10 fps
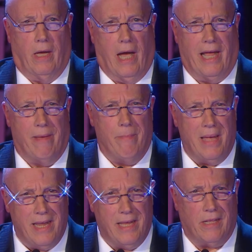I
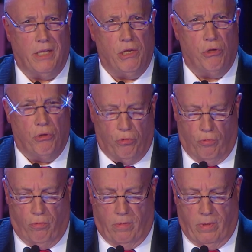immediately
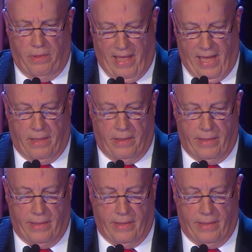knew then